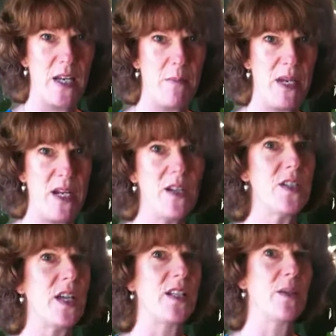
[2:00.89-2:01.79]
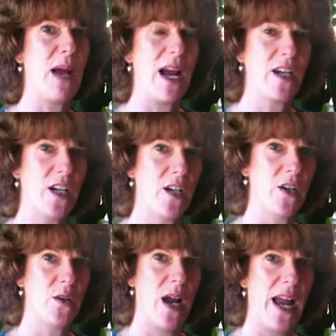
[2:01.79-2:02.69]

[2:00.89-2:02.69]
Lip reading: it appears that tobacco